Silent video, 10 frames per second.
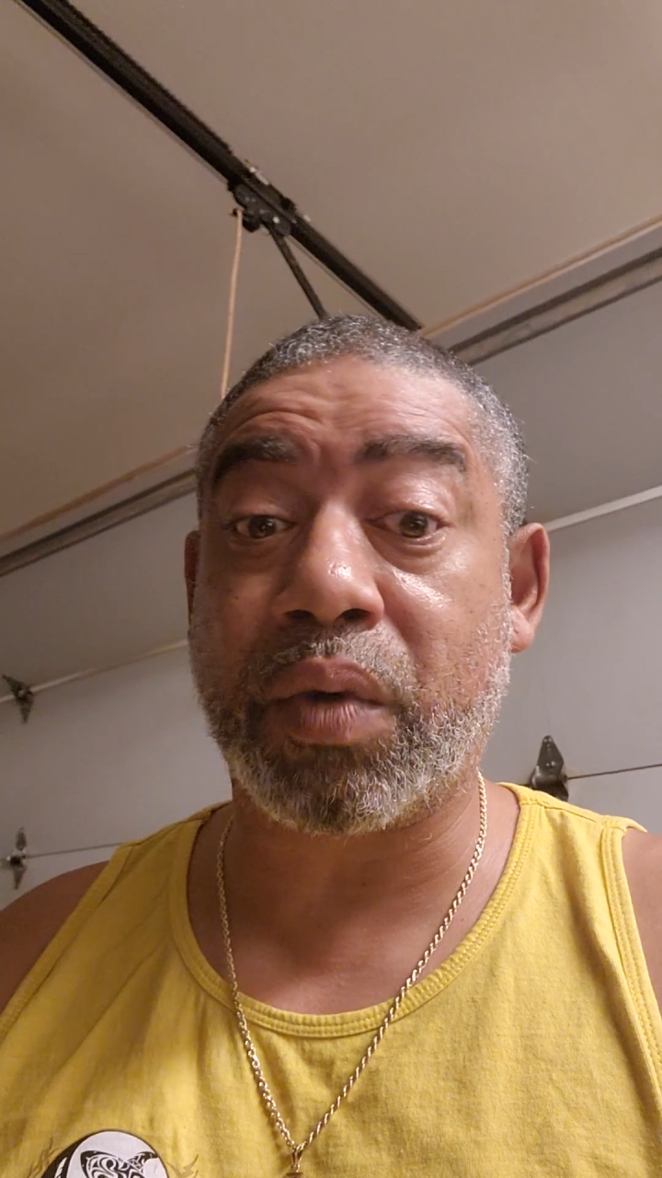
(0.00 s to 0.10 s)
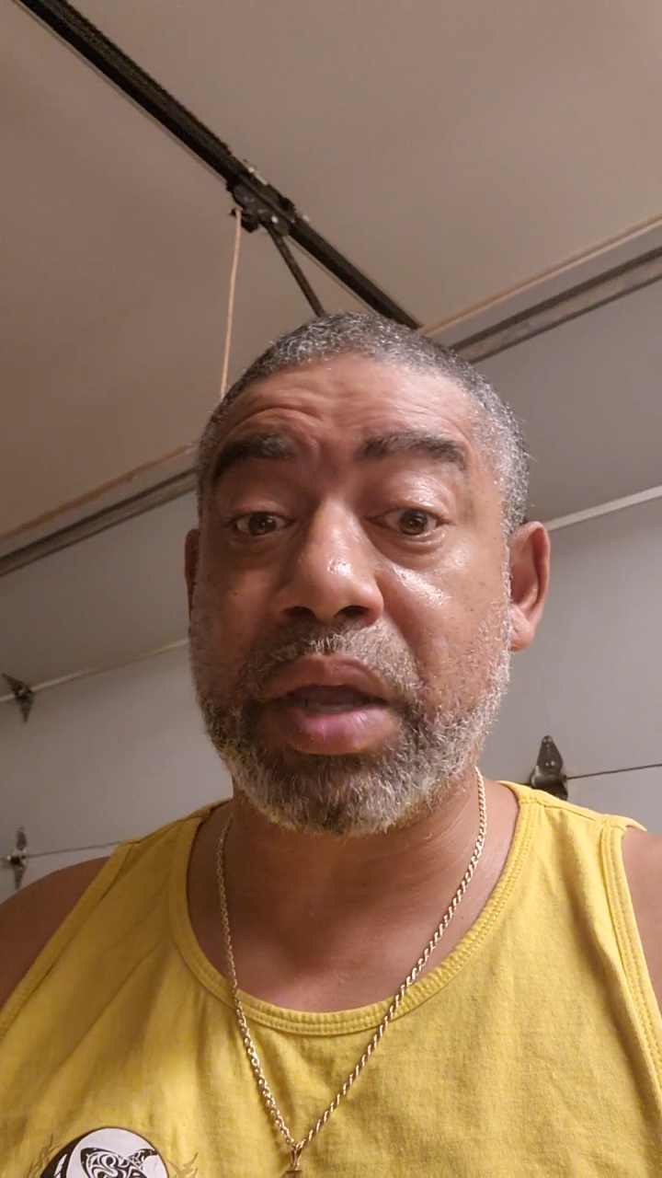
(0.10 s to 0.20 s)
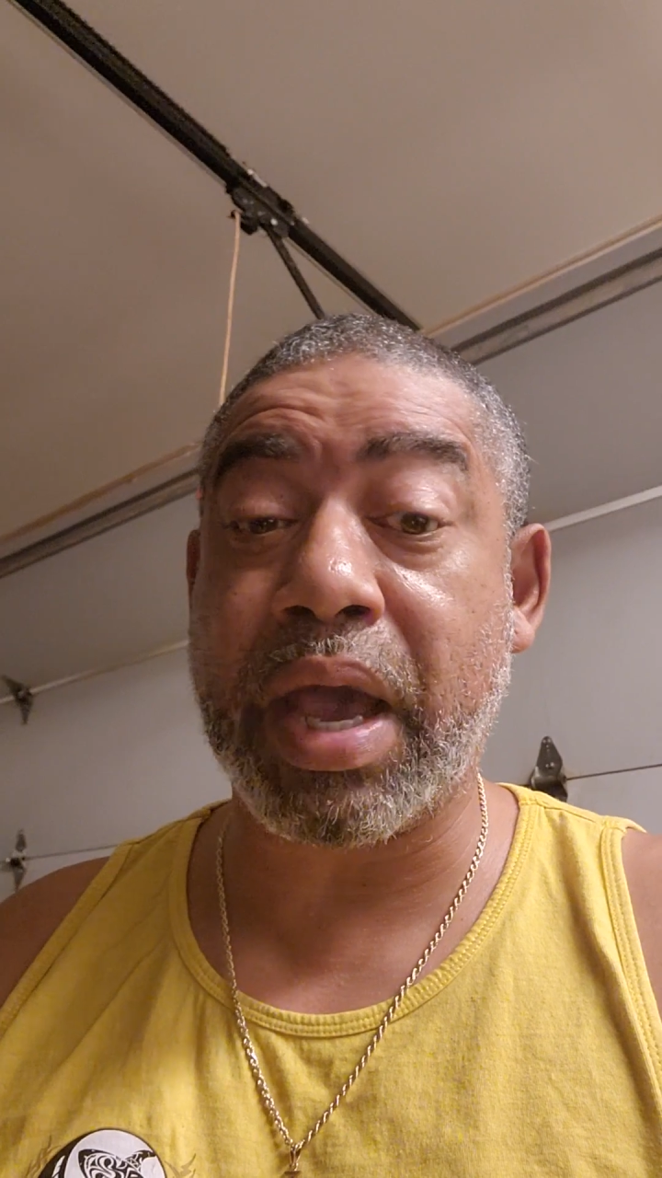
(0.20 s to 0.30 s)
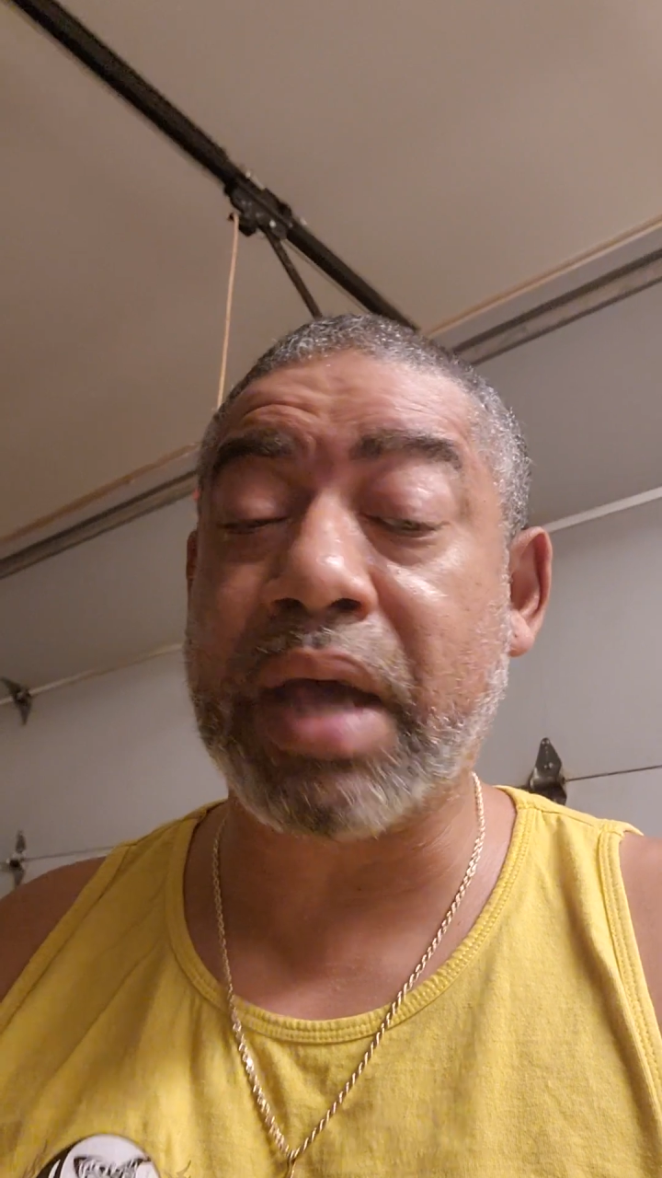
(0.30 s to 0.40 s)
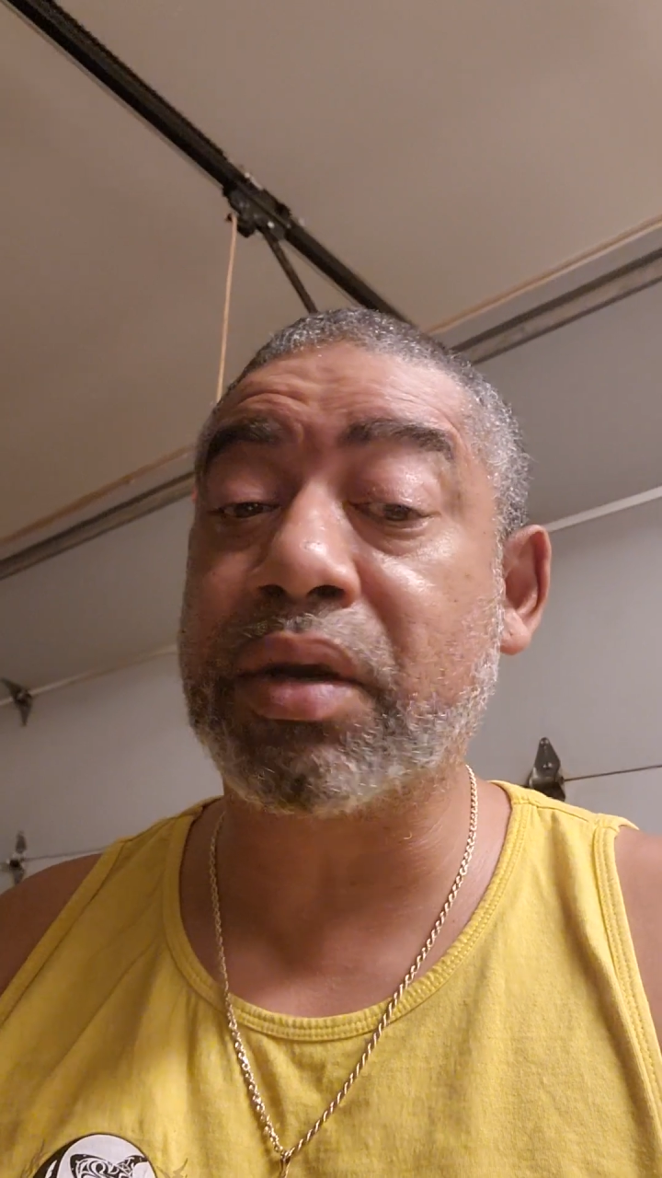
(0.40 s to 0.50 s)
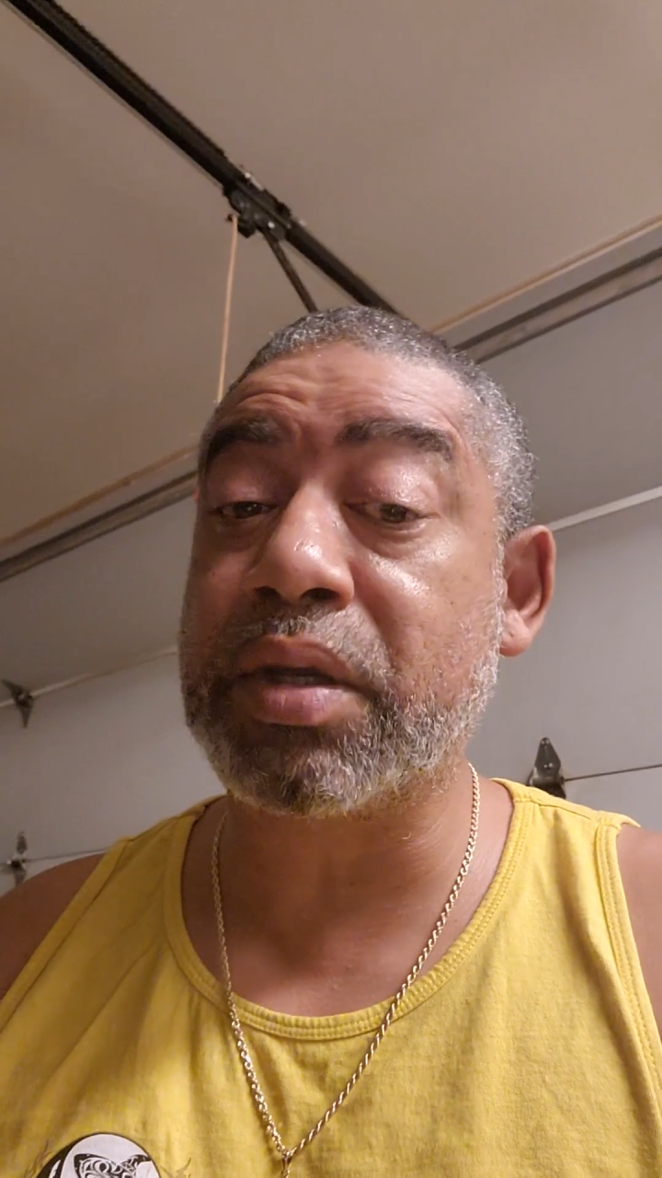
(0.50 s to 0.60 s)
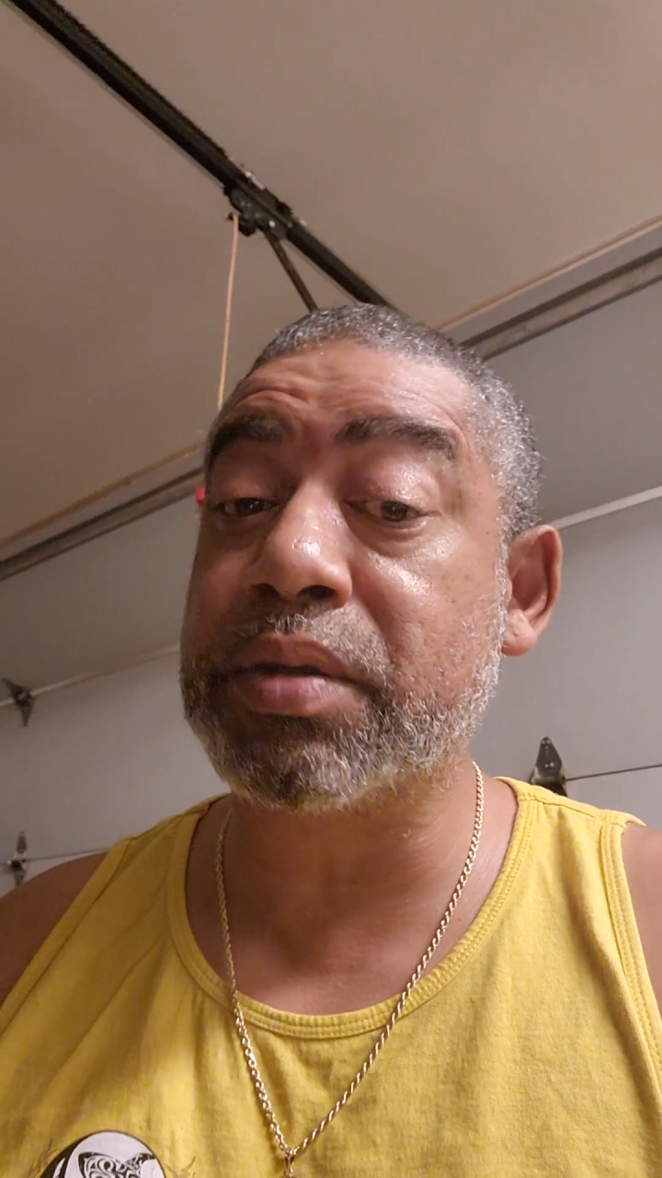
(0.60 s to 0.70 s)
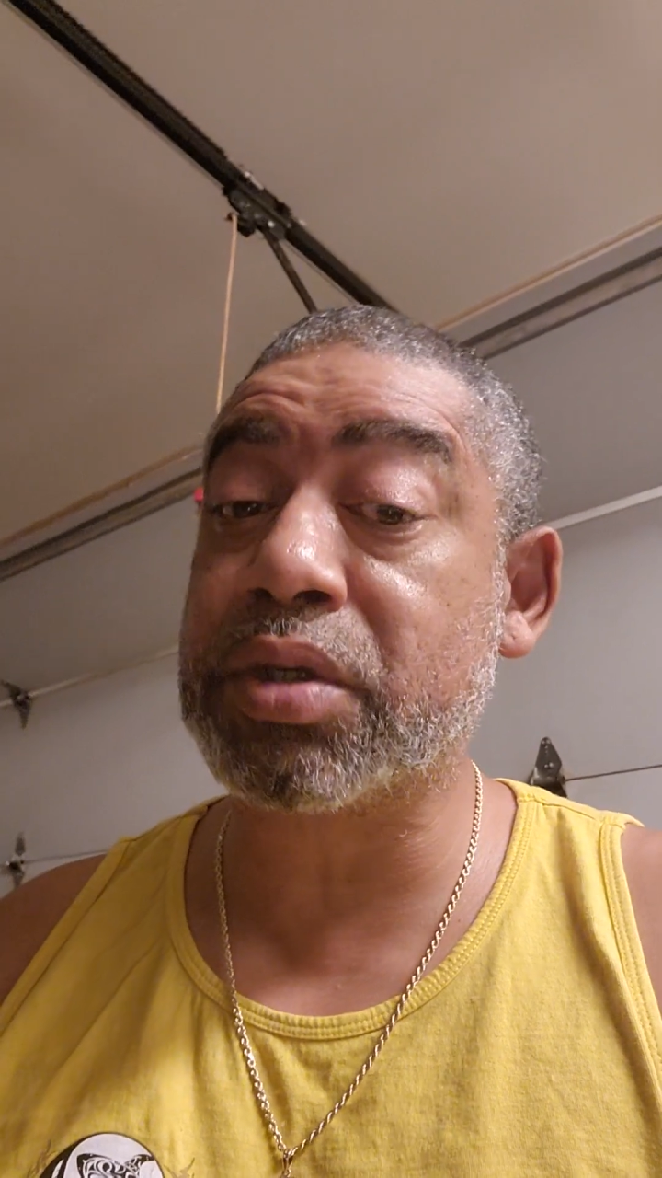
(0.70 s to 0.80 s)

realities